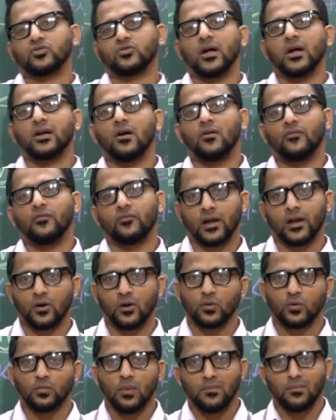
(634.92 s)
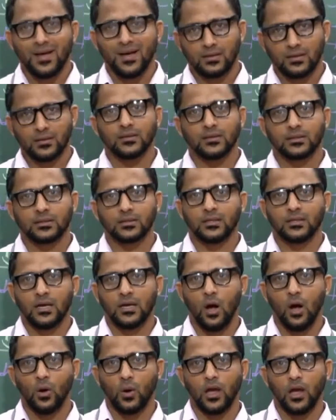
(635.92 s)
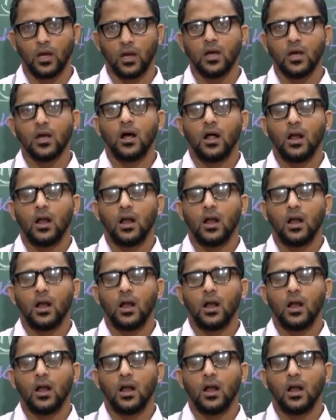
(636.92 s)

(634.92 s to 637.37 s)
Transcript: trend of recruitment methods, okay,